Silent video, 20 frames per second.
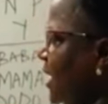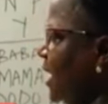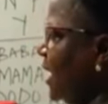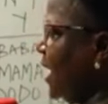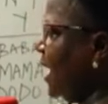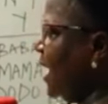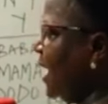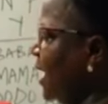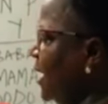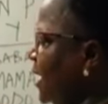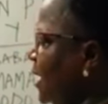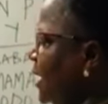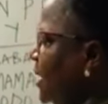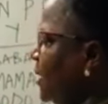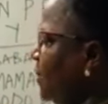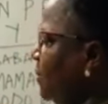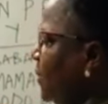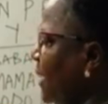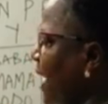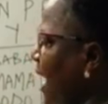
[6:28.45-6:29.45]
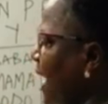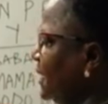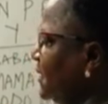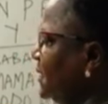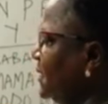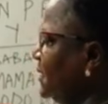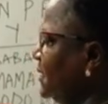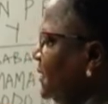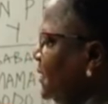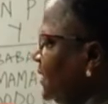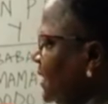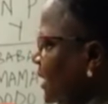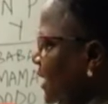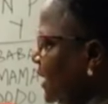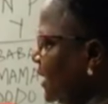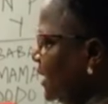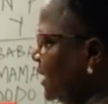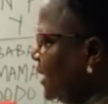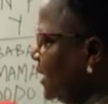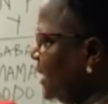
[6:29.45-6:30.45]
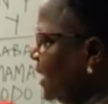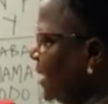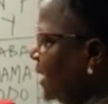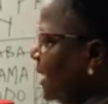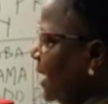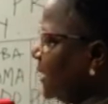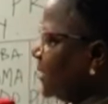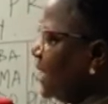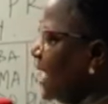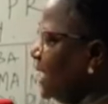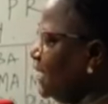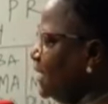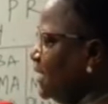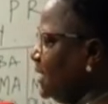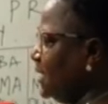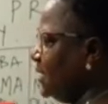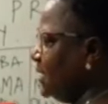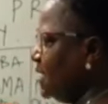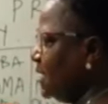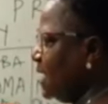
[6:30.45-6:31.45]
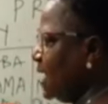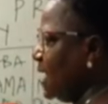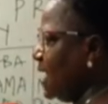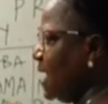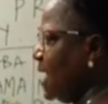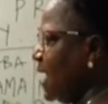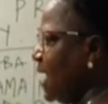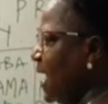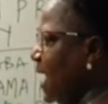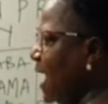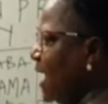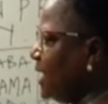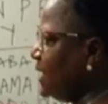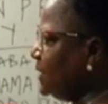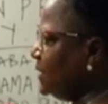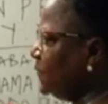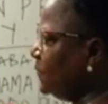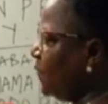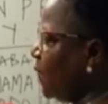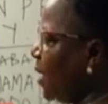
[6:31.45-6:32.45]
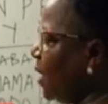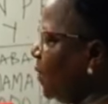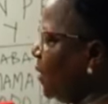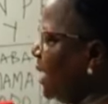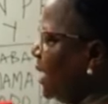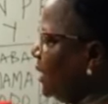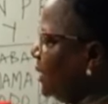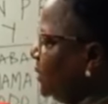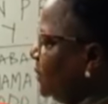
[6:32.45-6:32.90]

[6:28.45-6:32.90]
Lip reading: A plus D, letter D. A is vowel,